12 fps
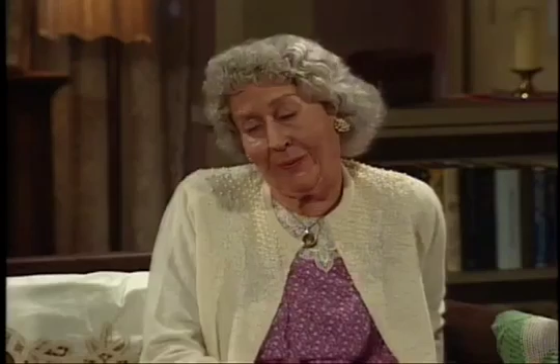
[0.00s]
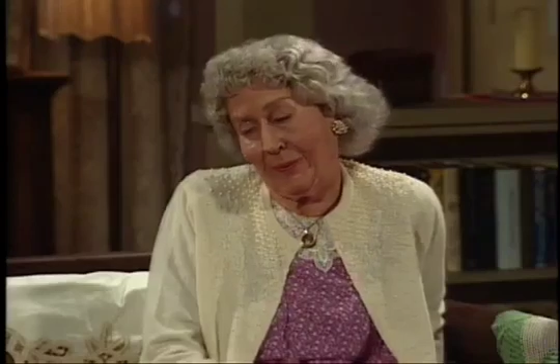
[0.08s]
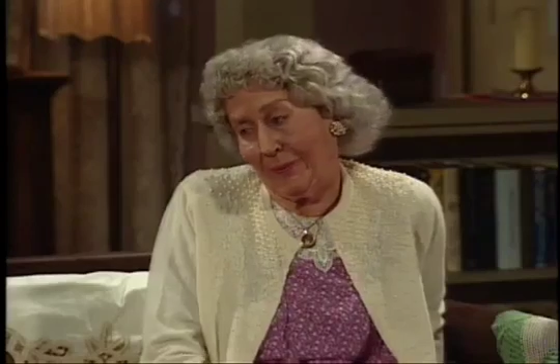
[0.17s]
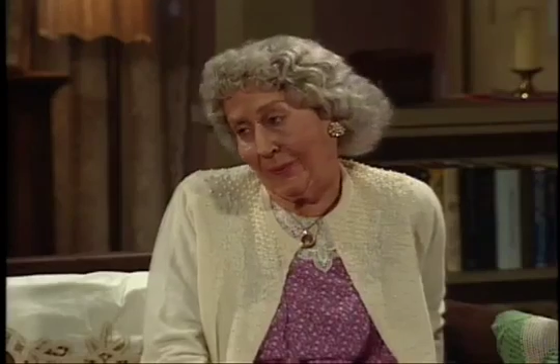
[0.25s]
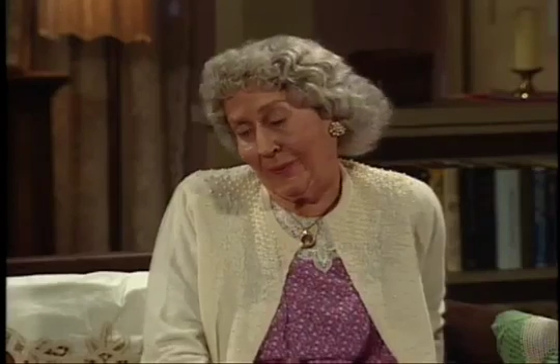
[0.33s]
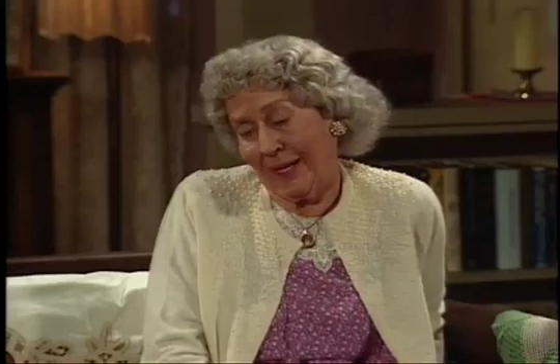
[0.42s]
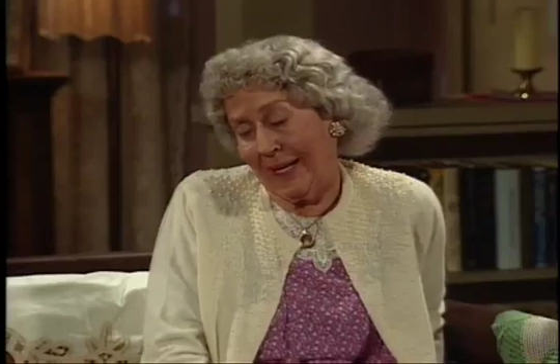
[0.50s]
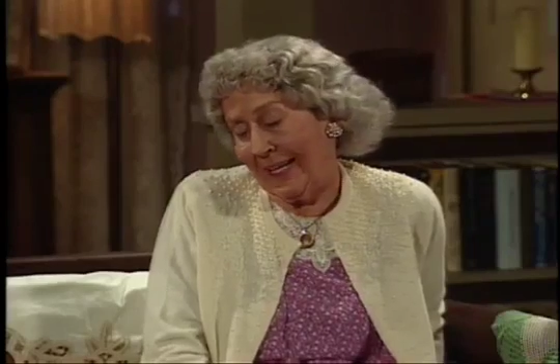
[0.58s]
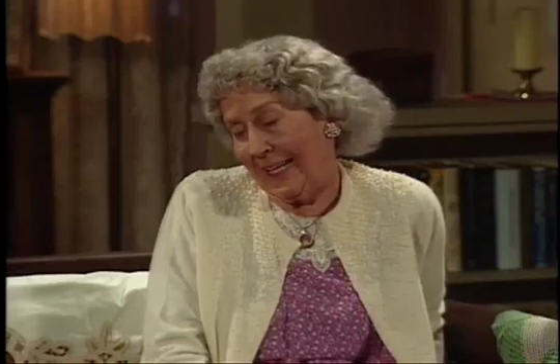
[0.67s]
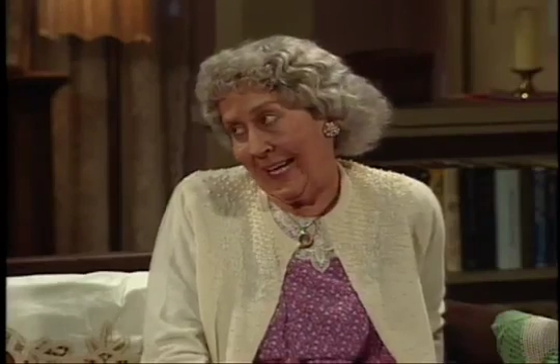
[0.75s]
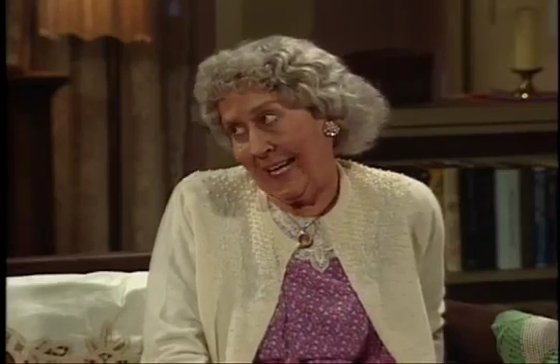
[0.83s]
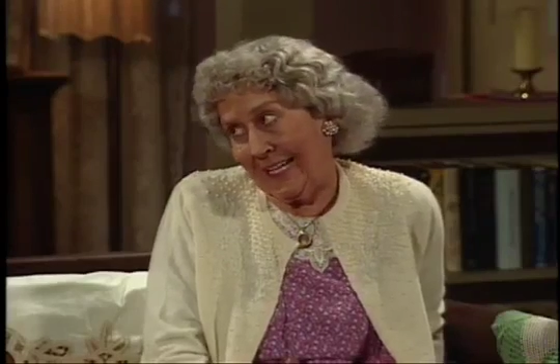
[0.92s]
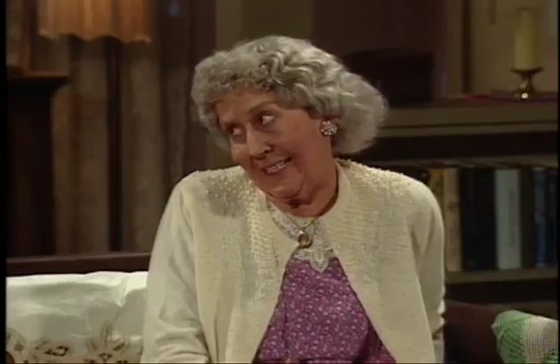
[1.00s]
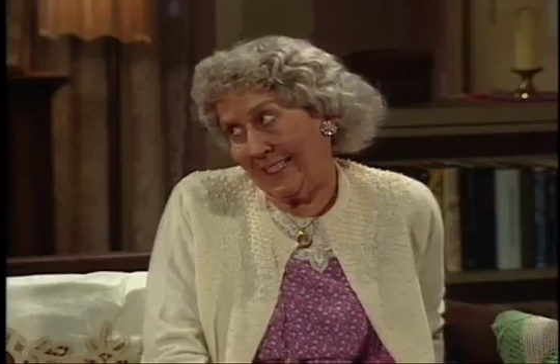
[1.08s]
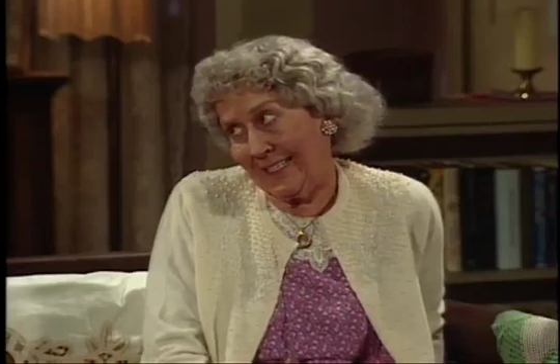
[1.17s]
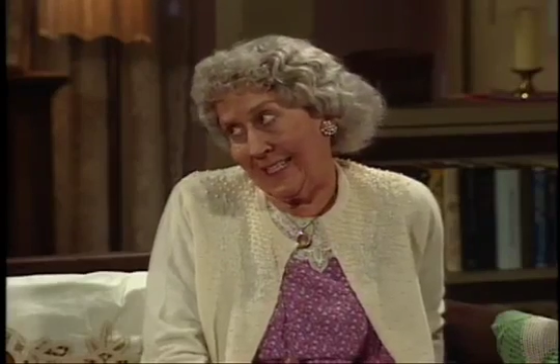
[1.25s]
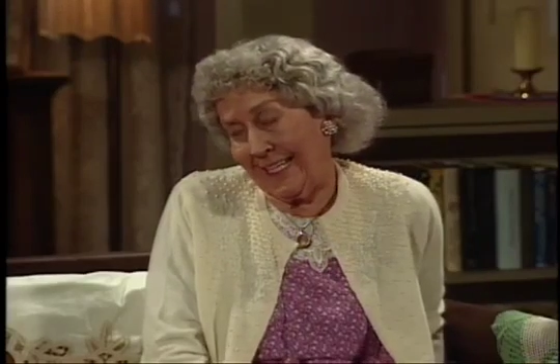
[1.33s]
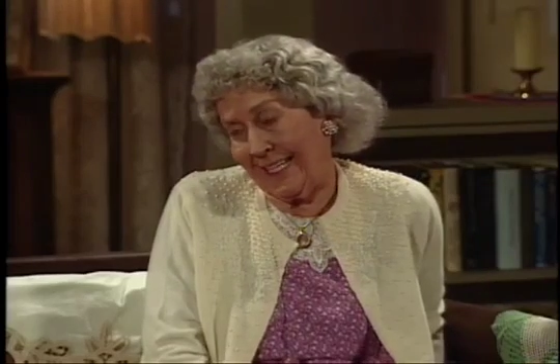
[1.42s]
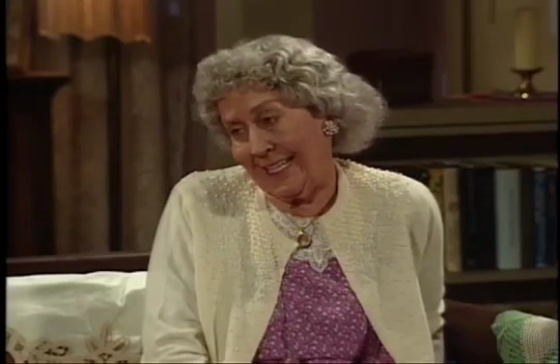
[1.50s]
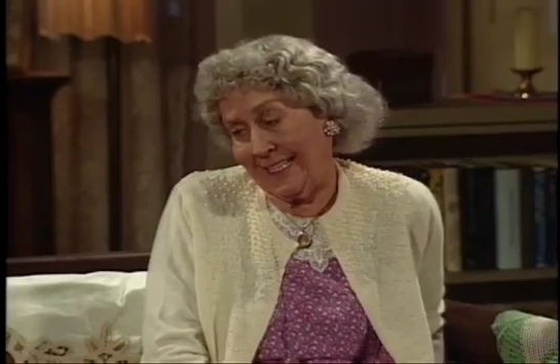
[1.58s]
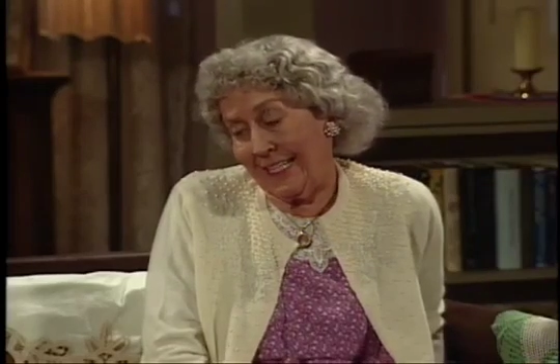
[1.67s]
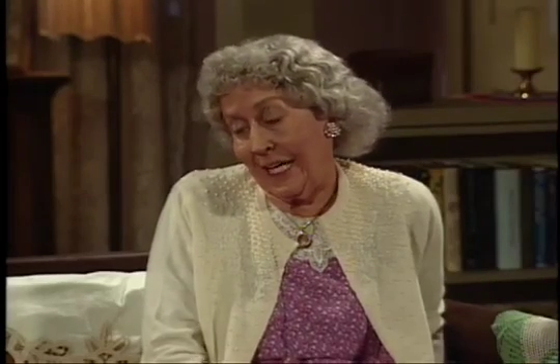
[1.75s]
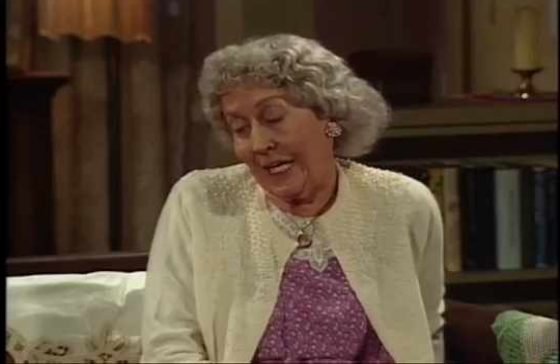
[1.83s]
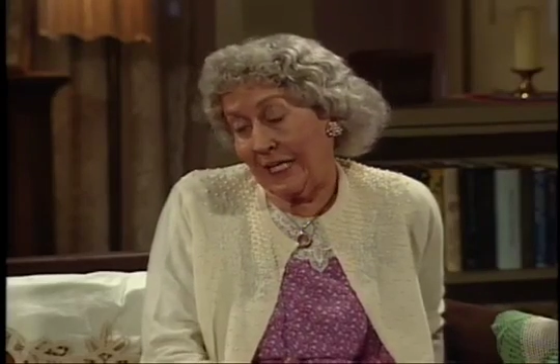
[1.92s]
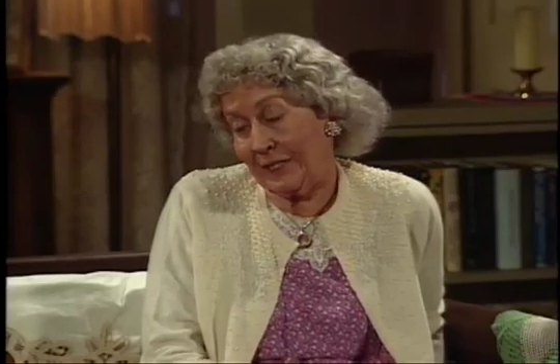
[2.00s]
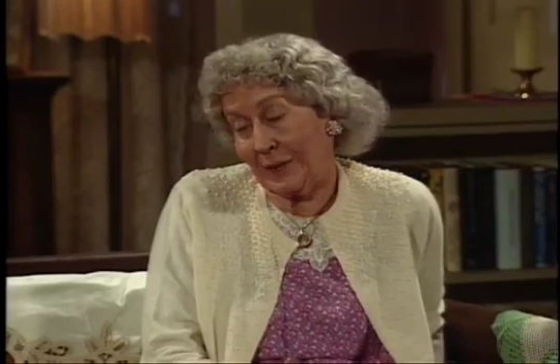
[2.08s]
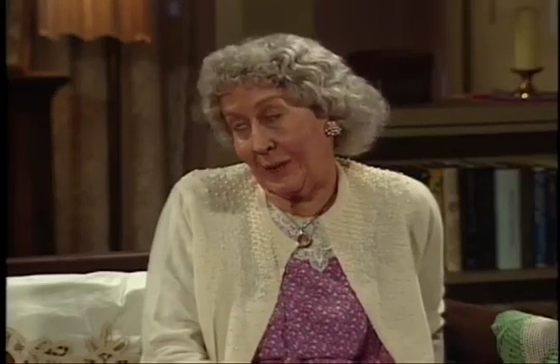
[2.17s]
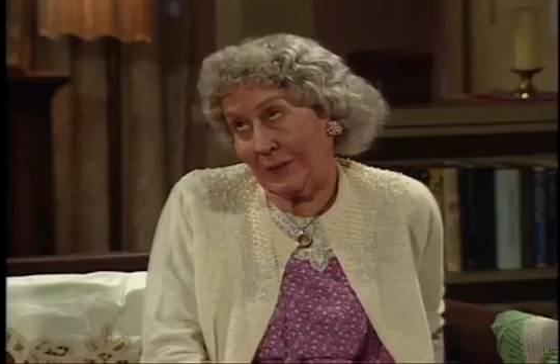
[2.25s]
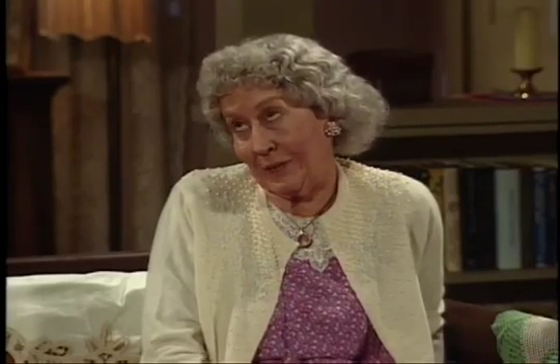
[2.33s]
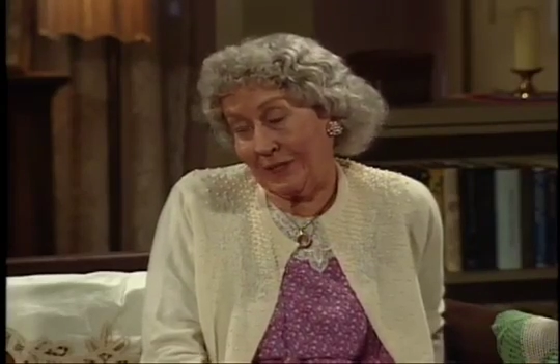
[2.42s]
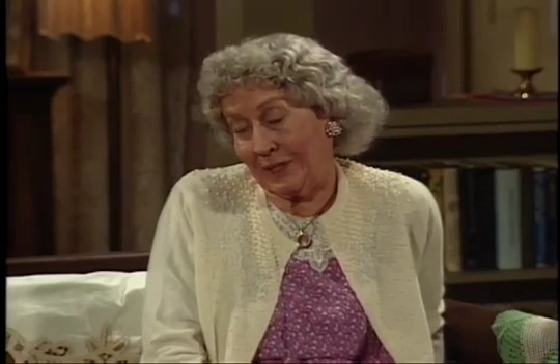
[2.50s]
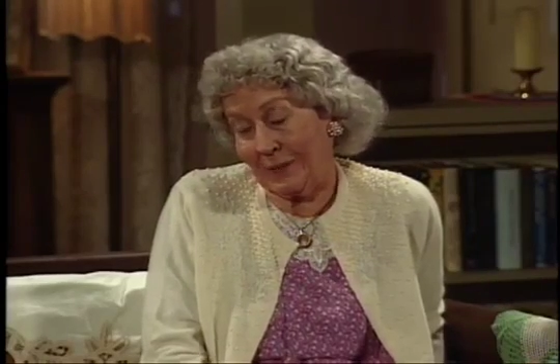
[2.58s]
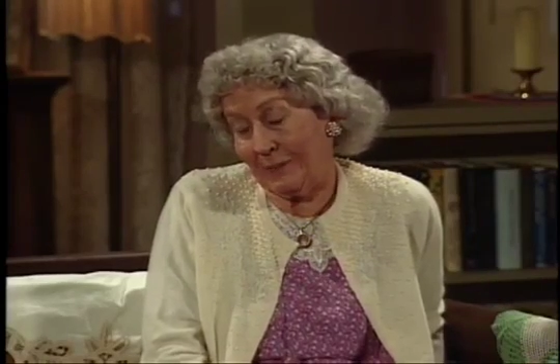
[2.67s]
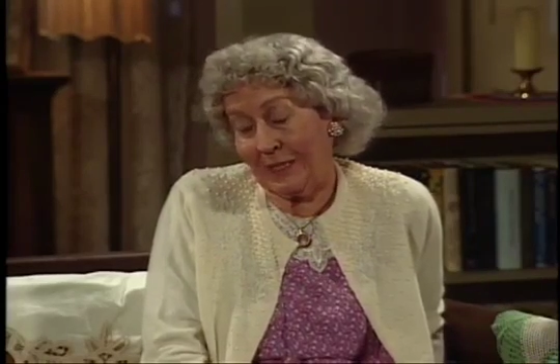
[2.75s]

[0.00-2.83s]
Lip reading: No, I can't see it. It's all just a